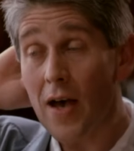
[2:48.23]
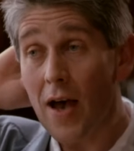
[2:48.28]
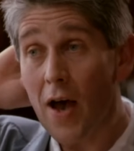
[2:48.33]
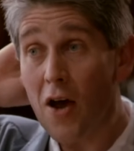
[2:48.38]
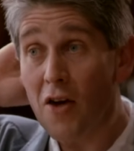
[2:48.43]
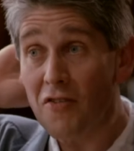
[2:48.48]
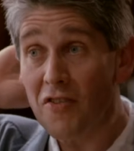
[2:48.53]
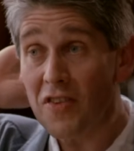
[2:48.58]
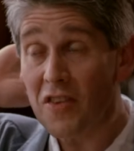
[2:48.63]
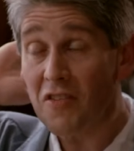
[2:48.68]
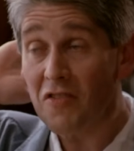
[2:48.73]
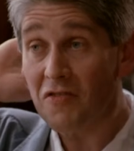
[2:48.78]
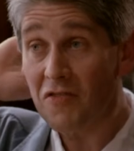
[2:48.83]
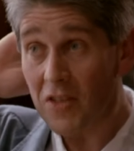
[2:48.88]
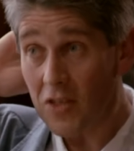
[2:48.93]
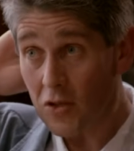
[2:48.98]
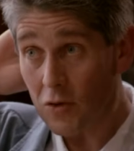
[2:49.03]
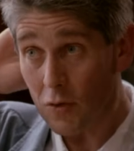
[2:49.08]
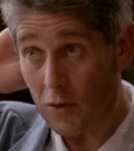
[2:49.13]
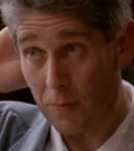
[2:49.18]
over the
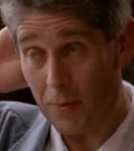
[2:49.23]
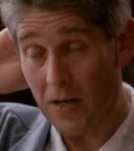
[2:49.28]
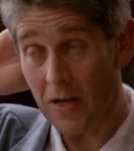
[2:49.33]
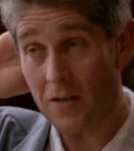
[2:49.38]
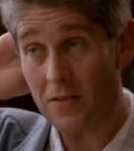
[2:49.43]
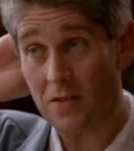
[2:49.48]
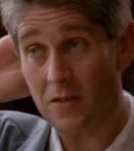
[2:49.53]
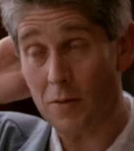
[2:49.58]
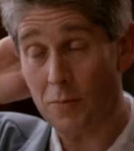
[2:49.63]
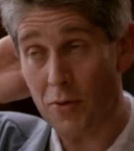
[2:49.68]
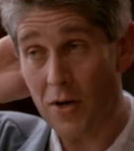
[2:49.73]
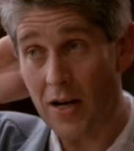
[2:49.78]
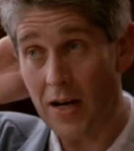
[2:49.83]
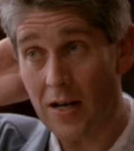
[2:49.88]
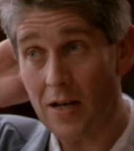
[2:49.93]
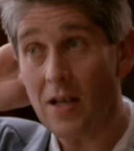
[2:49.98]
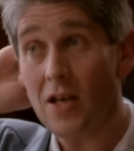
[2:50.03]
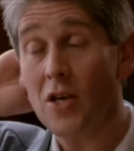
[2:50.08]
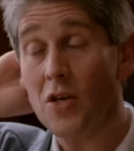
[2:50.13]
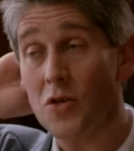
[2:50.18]
visual parts of the
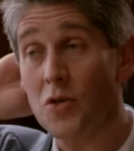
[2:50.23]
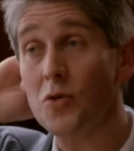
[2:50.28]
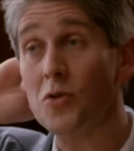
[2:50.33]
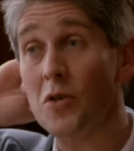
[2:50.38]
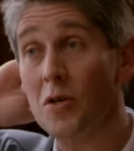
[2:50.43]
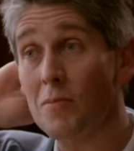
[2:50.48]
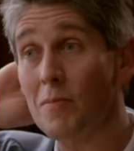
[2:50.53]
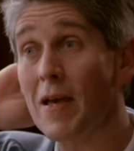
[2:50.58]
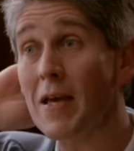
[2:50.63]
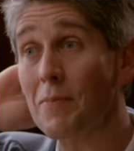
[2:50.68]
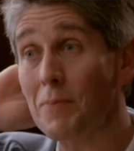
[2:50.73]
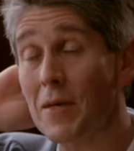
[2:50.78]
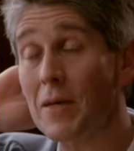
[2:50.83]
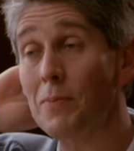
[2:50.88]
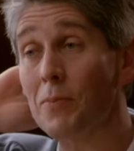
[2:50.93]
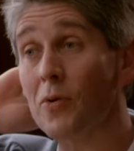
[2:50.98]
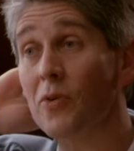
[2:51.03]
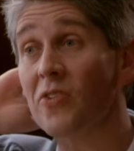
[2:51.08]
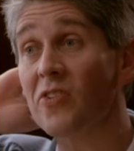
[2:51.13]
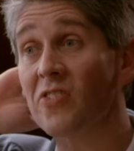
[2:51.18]
brain, you can make
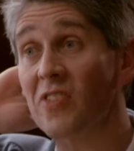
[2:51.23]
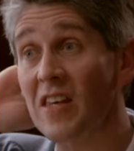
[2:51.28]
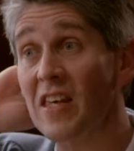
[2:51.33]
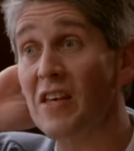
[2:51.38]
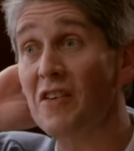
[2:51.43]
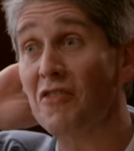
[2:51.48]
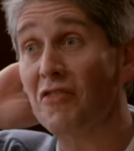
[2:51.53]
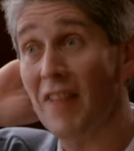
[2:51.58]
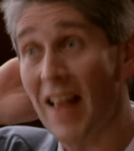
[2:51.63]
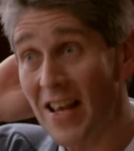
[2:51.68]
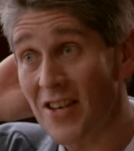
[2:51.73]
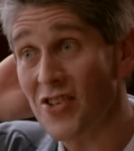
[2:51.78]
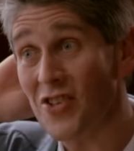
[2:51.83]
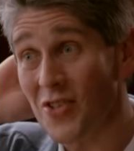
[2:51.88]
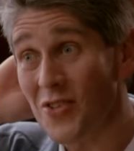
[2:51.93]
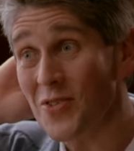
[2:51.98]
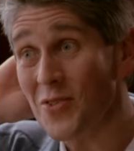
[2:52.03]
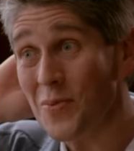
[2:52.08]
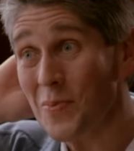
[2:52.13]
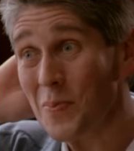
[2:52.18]
people see
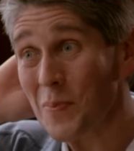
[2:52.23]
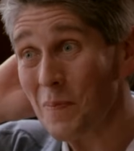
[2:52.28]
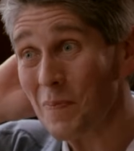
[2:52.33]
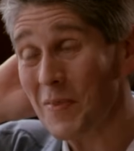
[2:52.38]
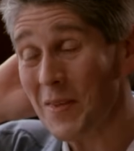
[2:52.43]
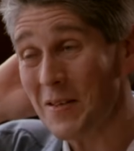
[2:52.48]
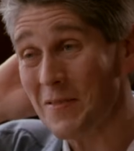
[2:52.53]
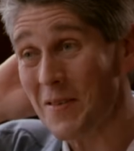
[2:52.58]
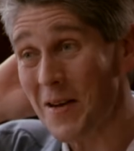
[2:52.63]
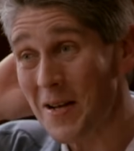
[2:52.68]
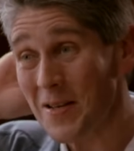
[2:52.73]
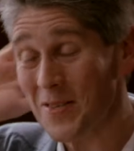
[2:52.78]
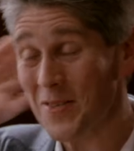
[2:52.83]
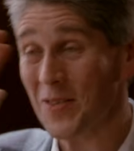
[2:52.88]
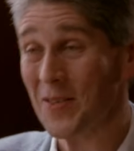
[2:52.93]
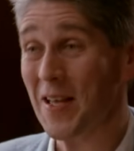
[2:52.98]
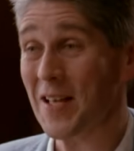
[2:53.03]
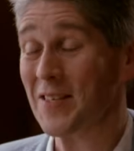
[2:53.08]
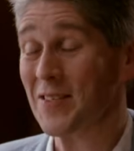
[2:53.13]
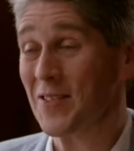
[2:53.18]
flashes, right?
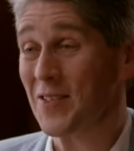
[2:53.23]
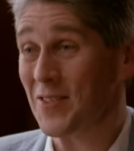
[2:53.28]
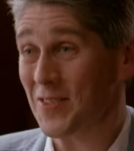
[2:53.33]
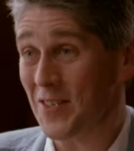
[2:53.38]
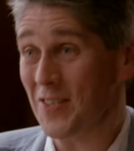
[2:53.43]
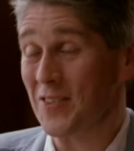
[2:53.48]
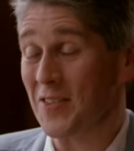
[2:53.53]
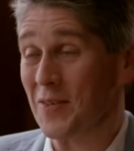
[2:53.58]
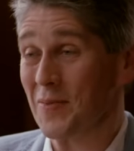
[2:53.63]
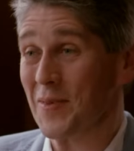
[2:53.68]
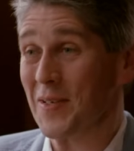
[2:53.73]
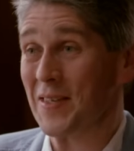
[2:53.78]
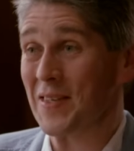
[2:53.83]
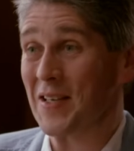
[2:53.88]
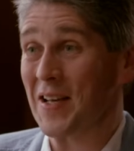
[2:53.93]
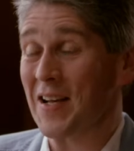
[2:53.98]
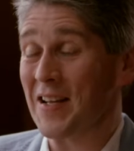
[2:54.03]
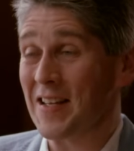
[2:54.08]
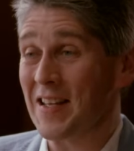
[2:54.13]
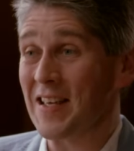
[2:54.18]
So that's consistent with
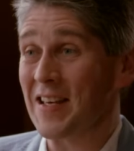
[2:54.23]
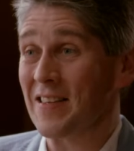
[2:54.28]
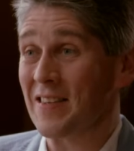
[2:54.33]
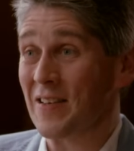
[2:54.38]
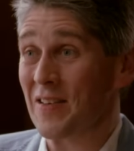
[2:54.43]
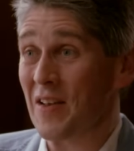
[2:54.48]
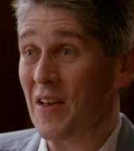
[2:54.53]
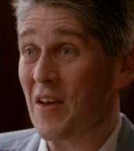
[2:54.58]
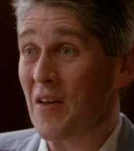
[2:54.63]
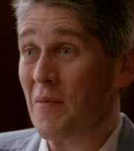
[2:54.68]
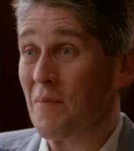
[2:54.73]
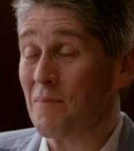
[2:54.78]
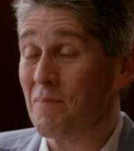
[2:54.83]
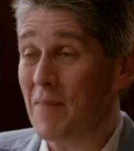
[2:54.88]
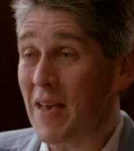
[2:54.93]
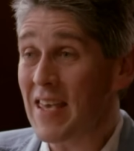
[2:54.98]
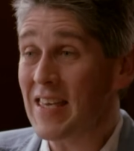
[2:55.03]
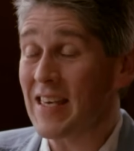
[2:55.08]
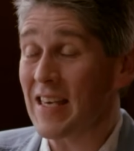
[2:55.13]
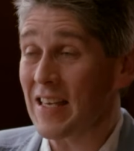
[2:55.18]
the idea that
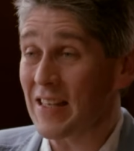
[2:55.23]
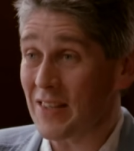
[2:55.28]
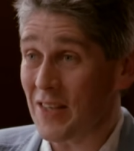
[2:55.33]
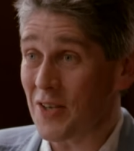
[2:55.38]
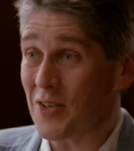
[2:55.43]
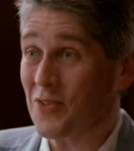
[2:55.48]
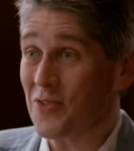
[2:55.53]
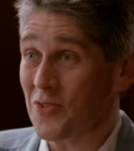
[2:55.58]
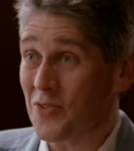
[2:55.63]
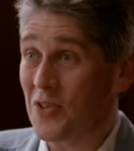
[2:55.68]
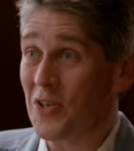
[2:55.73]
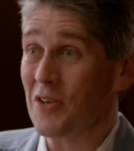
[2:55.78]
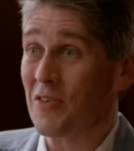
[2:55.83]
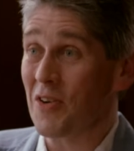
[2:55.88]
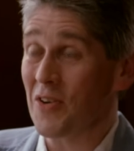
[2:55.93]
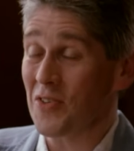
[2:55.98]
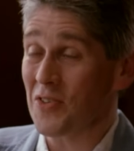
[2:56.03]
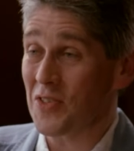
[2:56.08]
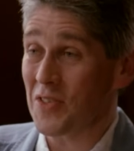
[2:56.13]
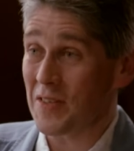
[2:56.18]
making those
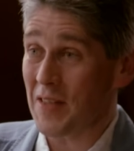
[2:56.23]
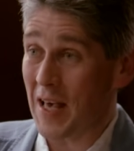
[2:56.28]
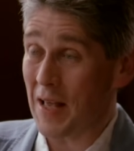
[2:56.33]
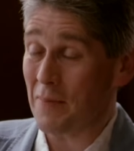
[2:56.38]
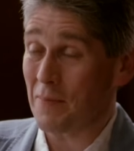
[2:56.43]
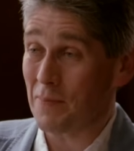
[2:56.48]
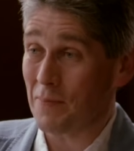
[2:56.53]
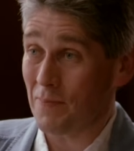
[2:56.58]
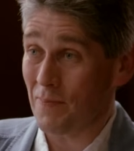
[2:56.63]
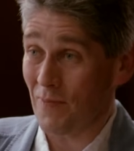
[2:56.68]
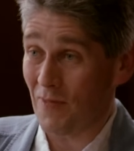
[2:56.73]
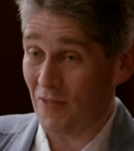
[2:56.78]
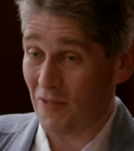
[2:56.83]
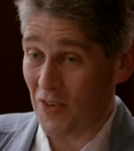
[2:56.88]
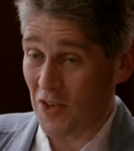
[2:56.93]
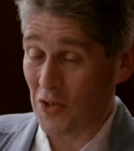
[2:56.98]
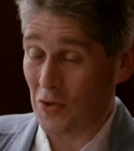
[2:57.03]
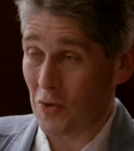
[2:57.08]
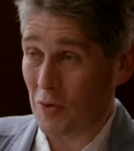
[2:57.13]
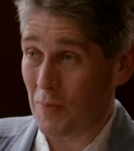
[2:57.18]
neurons in that
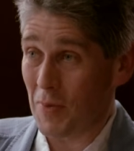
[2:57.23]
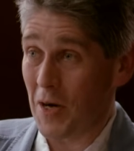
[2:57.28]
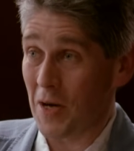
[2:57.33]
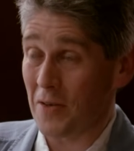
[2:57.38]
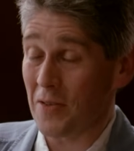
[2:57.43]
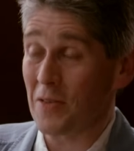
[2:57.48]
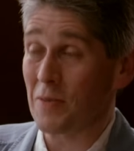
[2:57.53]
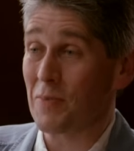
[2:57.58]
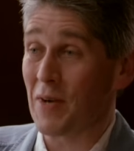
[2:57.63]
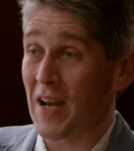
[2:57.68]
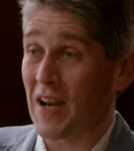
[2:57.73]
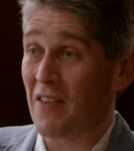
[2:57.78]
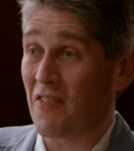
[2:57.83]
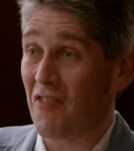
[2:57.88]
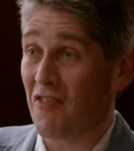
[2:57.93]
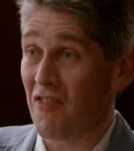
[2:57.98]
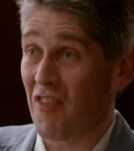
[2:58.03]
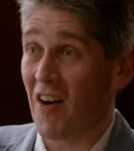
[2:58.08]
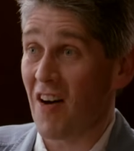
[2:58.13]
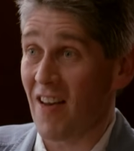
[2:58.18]
visual part of the brain
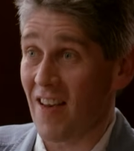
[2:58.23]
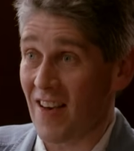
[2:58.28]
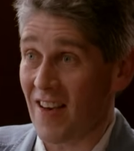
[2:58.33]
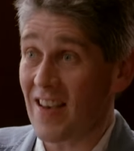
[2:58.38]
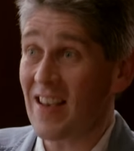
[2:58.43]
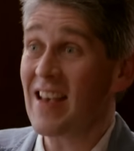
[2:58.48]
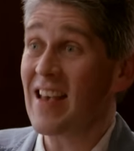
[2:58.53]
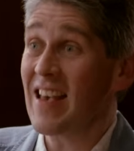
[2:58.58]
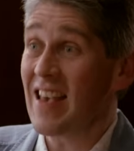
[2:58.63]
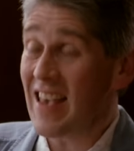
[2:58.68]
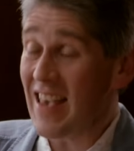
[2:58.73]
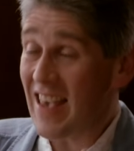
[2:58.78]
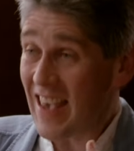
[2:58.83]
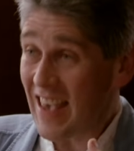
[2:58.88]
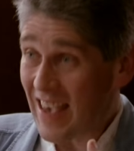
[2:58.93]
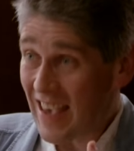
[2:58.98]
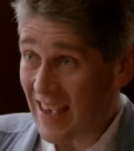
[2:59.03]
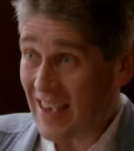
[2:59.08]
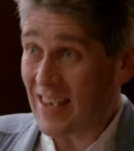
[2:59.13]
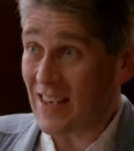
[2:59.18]
fire
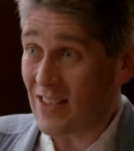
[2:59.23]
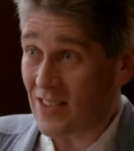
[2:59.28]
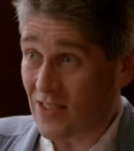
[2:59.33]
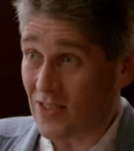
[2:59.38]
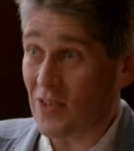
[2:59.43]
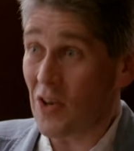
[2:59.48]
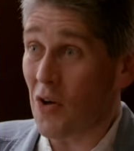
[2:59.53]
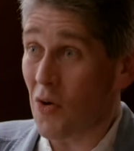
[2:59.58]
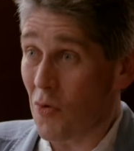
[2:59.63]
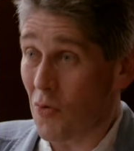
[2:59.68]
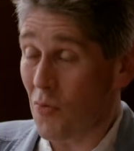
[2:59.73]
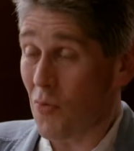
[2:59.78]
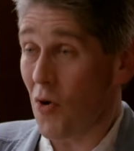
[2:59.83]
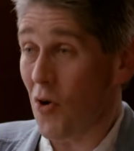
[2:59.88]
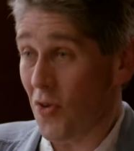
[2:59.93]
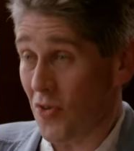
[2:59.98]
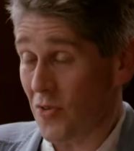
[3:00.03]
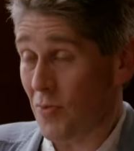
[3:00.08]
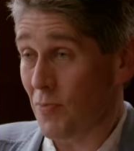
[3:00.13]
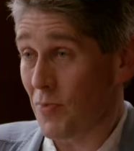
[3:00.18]
is
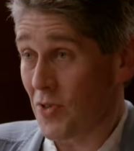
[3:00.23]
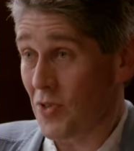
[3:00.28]
what